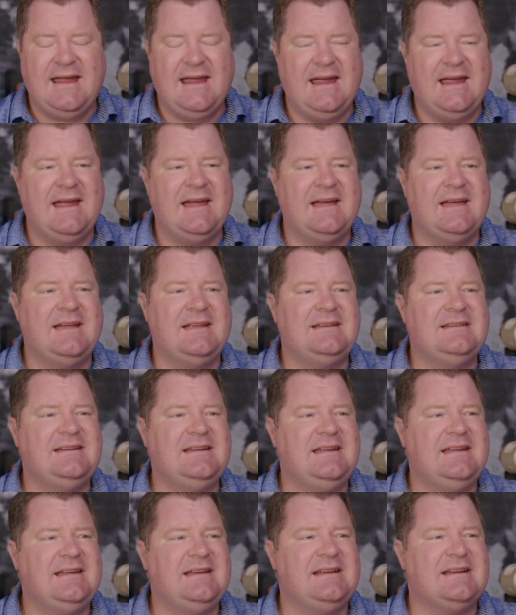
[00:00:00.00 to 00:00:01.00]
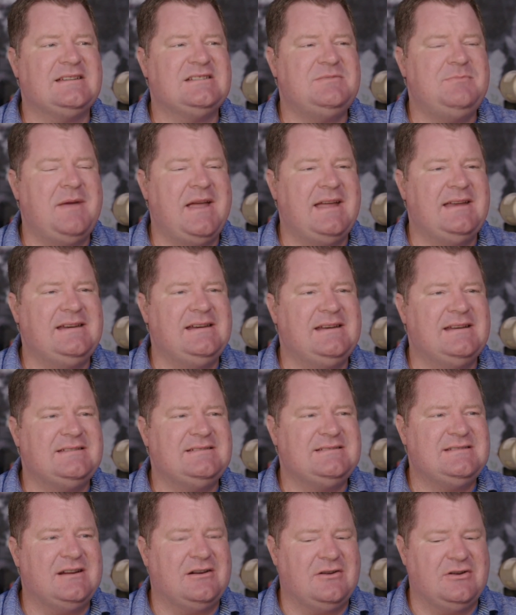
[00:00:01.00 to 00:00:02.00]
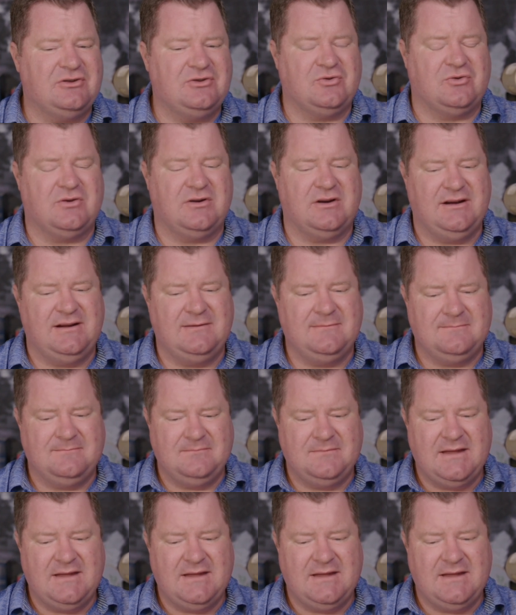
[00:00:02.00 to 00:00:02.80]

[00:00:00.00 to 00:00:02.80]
and in expanding its territory,